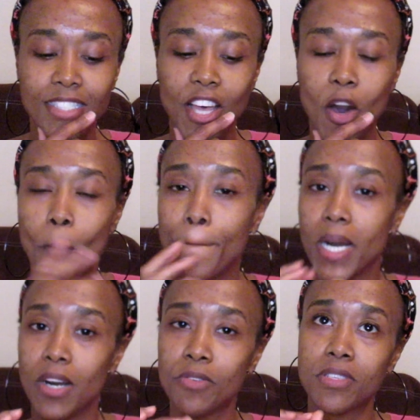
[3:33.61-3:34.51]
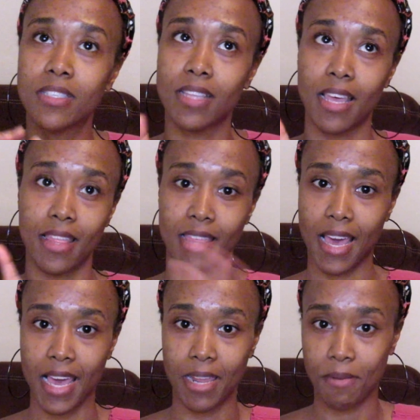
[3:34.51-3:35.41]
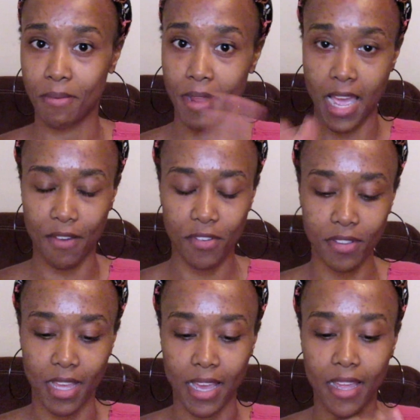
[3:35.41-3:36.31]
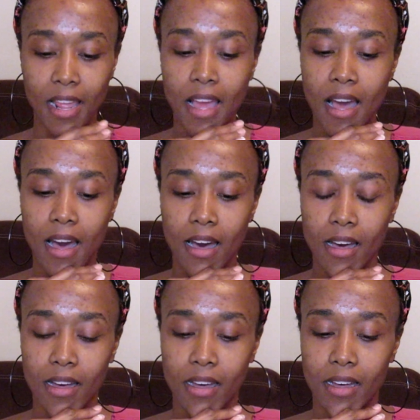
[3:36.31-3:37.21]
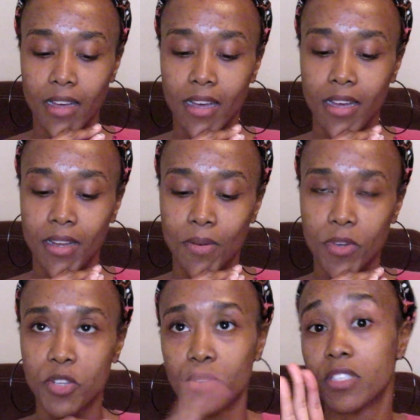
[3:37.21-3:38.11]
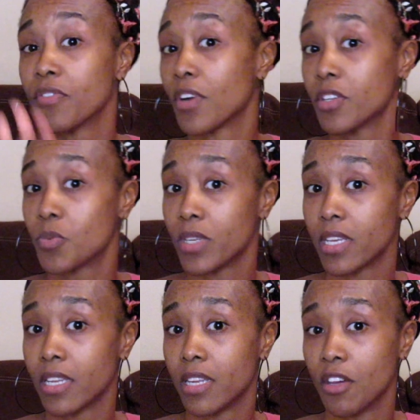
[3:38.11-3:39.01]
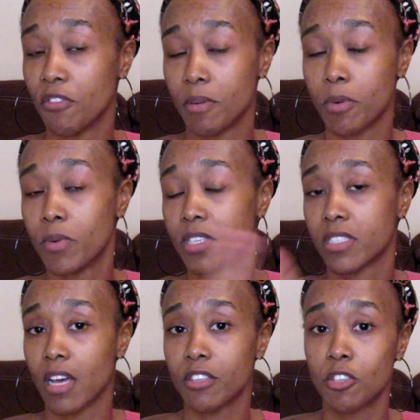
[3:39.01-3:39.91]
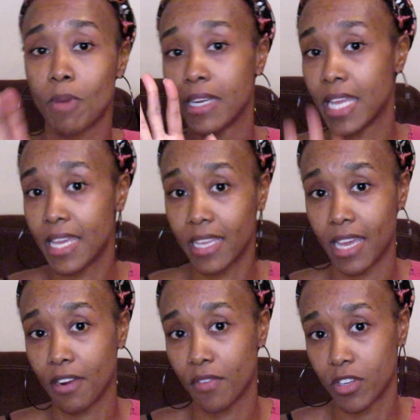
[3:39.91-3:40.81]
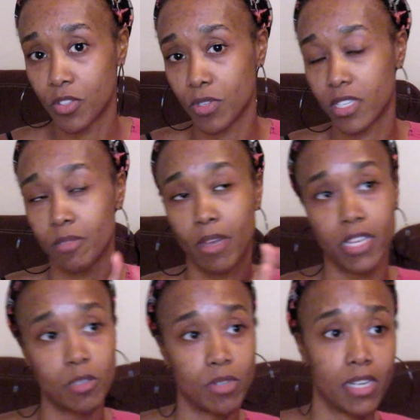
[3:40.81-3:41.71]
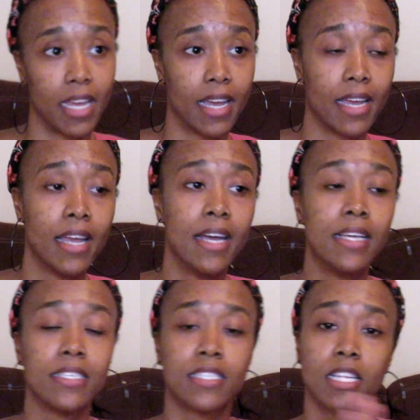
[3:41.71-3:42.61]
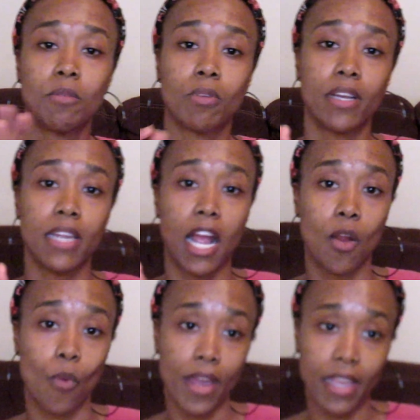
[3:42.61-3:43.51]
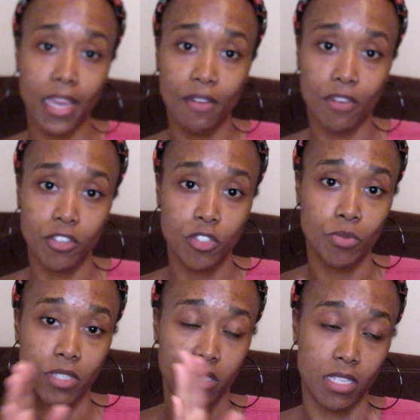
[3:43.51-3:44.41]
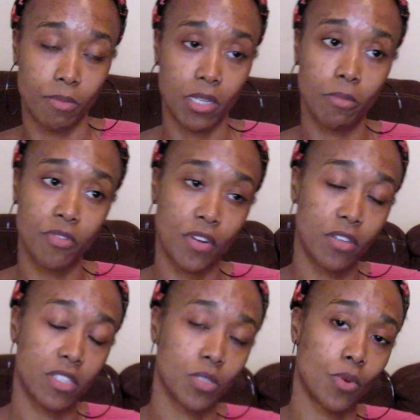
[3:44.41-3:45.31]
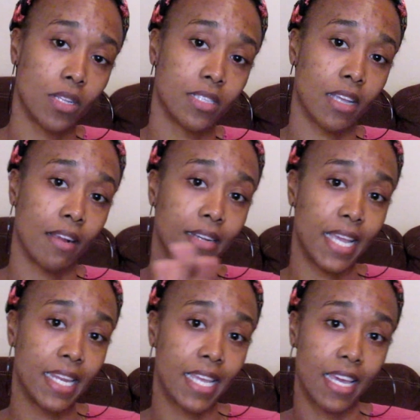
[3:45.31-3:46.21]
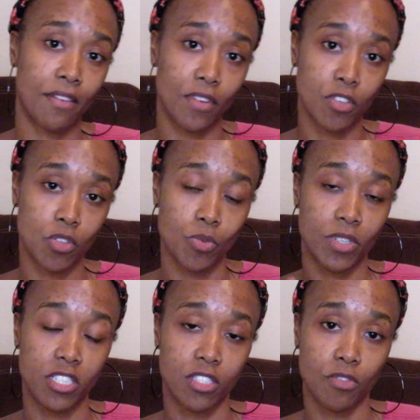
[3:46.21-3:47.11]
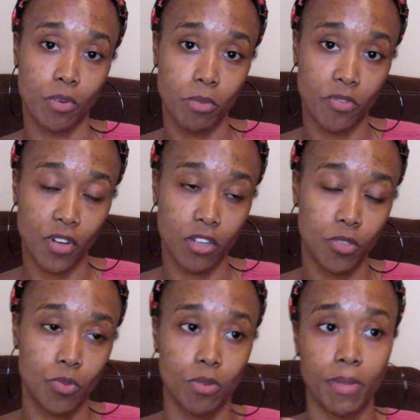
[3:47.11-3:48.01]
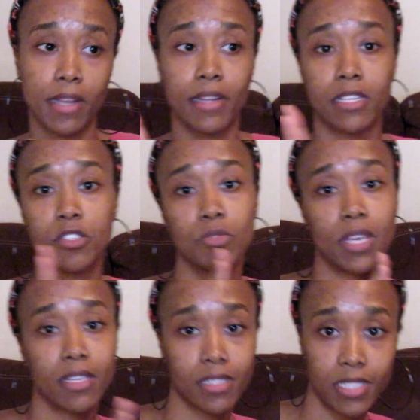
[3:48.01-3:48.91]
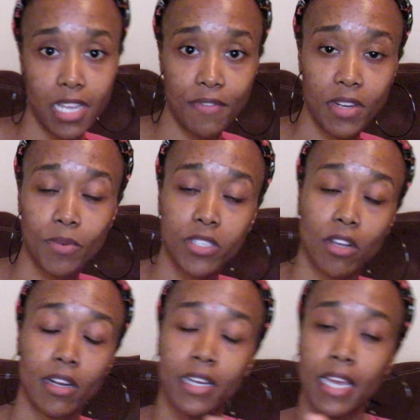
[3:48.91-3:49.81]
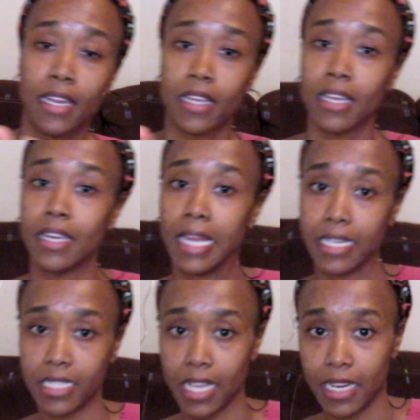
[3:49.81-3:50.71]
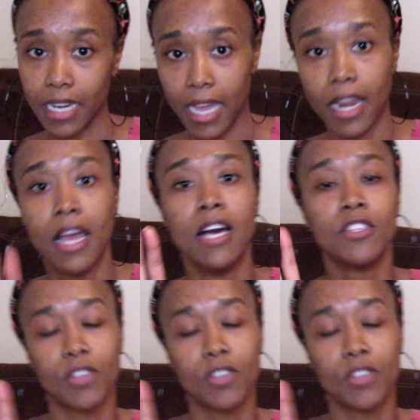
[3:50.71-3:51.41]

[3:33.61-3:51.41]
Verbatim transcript: So post that, after that, which was the first weekend in November, which is also my dating anniversary, because my husband and I celebrate our wedding anniversary, which is September 1st, as well as our dating anniversary, which is November 1st. We were married in 2007 and we started dating in 1999.